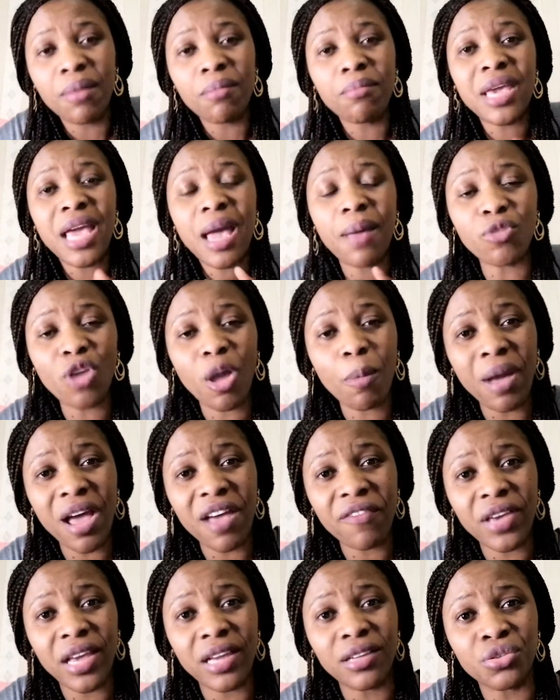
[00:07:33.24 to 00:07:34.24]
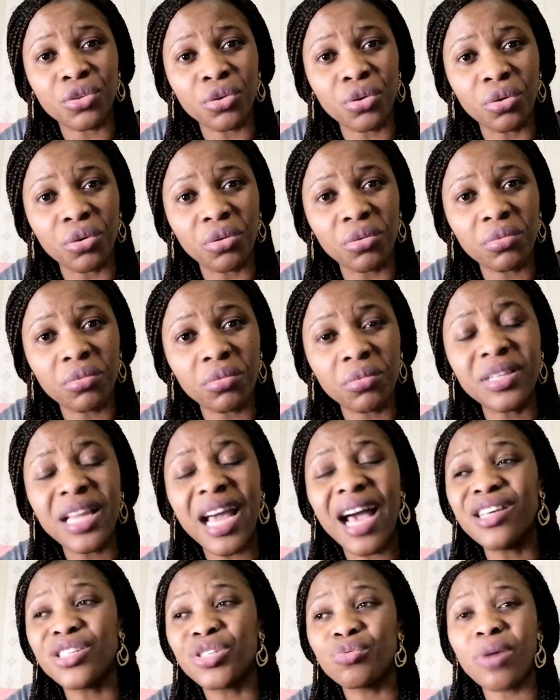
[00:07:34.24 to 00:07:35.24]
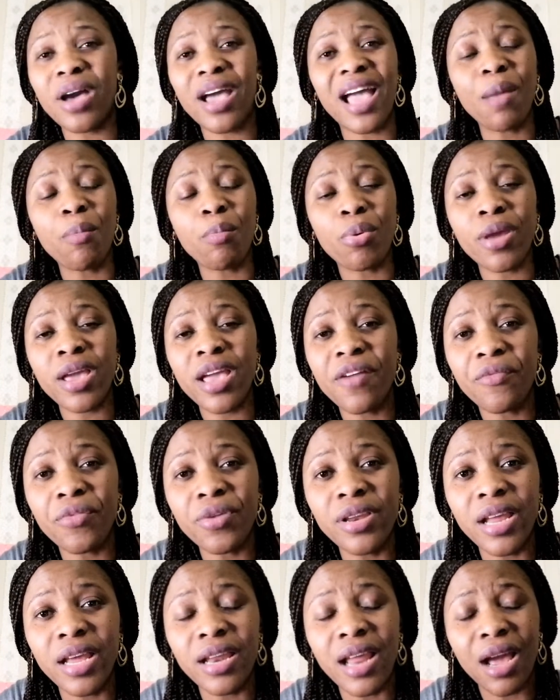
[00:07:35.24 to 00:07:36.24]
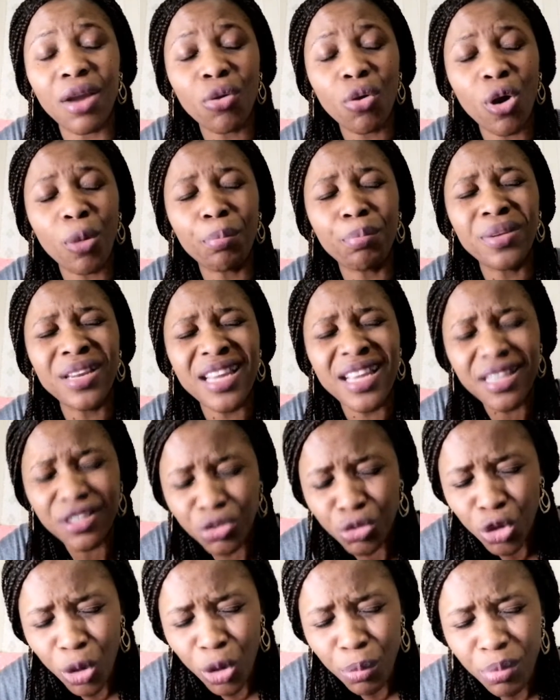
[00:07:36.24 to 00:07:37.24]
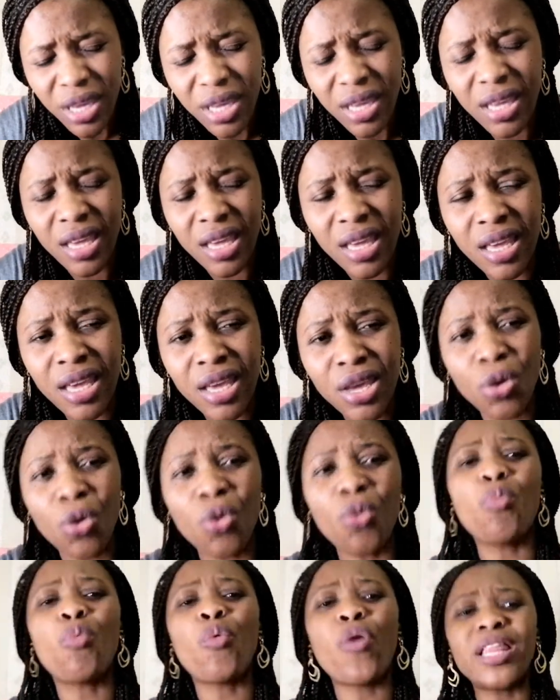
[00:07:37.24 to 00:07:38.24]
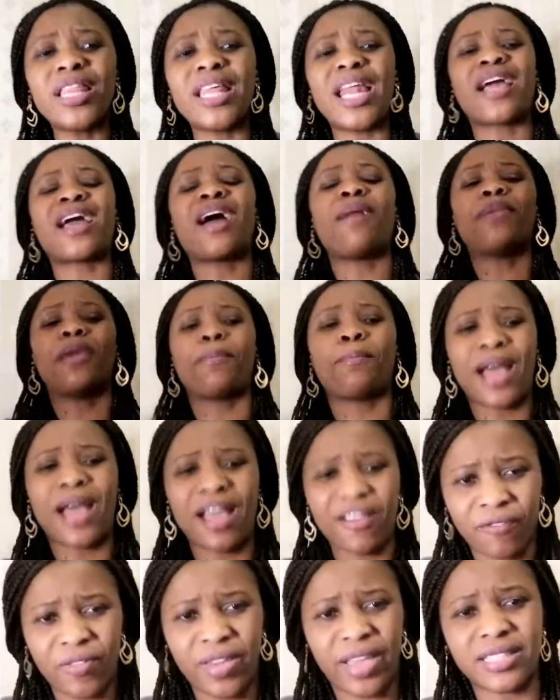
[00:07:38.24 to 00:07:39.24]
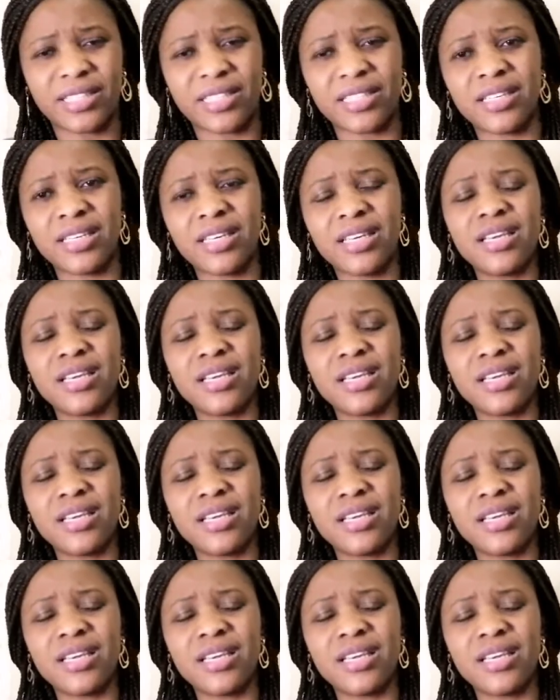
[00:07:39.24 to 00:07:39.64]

Me, I'm not perfect too. That's why I pray every day that God, please show me a way that I can be perfect.